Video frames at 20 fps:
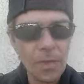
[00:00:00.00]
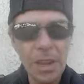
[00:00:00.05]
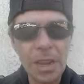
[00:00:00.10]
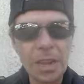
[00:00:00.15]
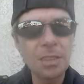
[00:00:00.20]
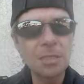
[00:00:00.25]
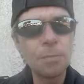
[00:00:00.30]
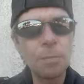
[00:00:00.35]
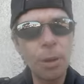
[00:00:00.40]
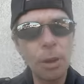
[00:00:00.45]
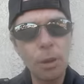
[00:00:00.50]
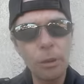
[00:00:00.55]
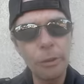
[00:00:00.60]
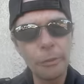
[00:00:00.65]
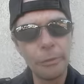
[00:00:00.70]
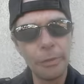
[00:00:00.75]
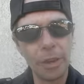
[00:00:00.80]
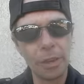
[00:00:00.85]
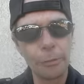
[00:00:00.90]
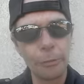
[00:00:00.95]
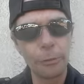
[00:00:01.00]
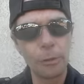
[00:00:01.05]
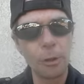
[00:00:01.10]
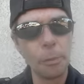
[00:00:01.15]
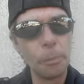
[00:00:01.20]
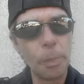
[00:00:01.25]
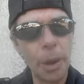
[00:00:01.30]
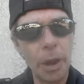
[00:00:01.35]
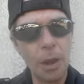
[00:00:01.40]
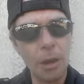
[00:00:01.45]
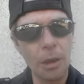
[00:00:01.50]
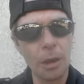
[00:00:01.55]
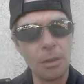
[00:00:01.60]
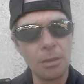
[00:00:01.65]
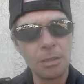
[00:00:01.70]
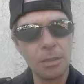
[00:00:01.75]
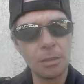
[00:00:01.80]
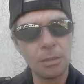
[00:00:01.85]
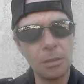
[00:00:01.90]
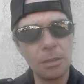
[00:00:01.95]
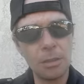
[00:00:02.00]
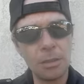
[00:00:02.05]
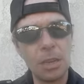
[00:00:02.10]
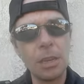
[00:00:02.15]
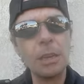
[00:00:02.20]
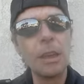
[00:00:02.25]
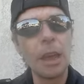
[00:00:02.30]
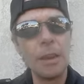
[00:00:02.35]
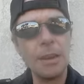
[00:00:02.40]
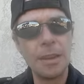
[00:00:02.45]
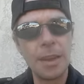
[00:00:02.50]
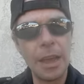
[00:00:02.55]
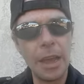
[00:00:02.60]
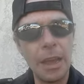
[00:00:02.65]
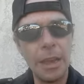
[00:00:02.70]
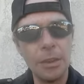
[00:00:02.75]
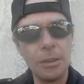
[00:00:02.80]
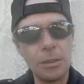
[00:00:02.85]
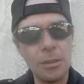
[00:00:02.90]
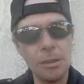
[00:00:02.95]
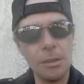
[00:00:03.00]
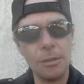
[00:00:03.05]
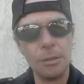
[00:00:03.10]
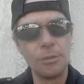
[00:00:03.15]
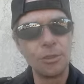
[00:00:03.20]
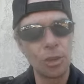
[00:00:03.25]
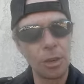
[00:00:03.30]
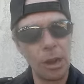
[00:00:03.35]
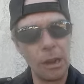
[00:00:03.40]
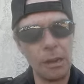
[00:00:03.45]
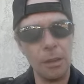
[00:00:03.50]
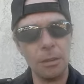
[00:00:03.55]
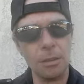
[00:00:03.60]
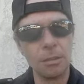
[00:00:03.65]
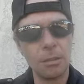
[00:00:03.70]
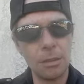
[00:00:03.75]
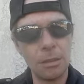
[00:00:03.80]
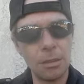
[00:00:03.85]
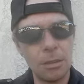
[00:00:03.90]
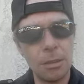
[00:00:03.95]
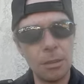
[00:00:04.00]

It's perfect for a parent to dedicate to their child.